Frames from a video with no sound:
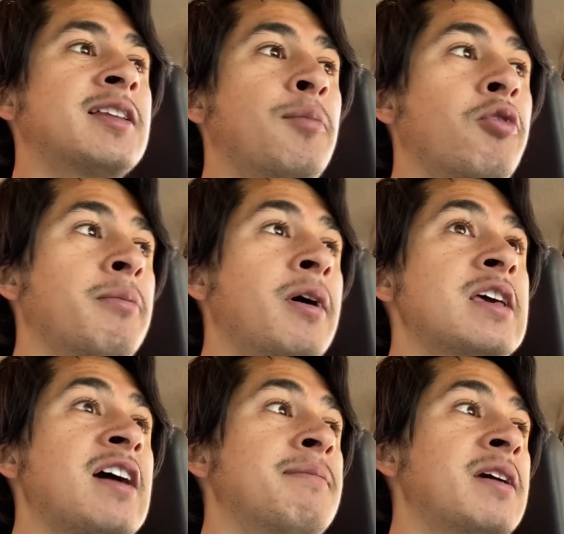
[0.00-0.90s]
the more money
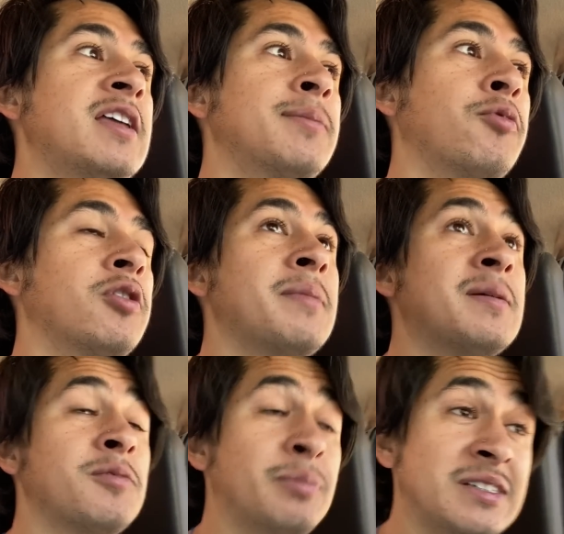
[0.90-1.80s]
I've made, the more my
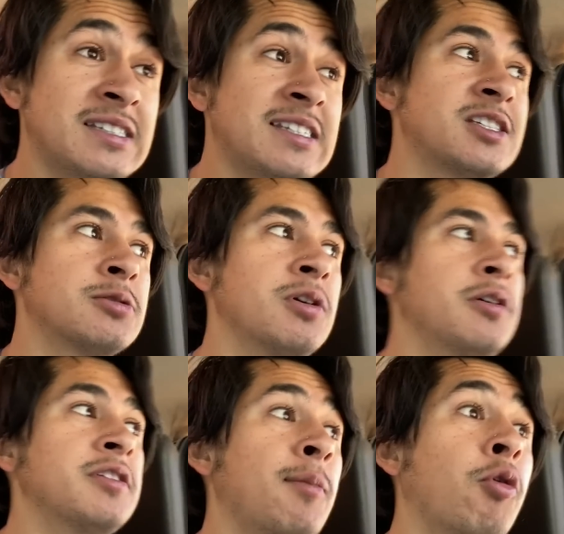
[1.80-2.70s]
business has
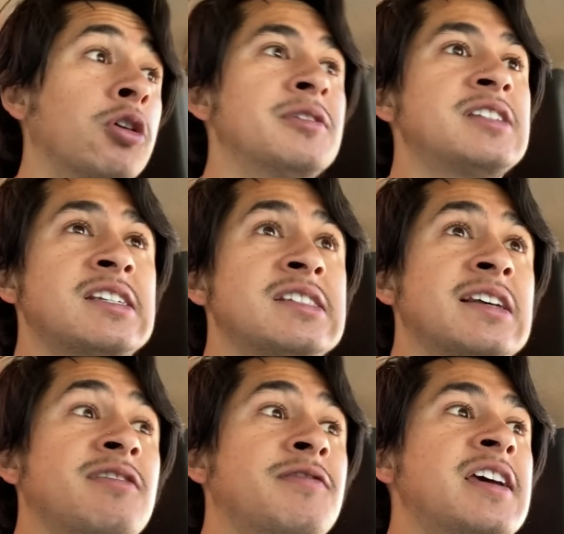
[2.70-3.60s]
grown, the more resistance
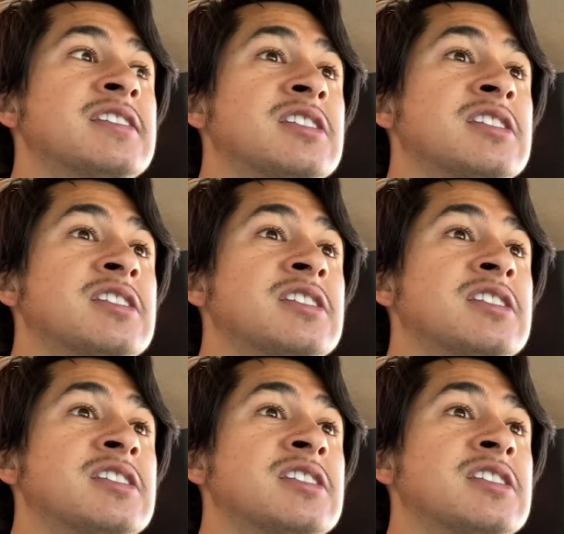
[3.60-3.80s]
I face.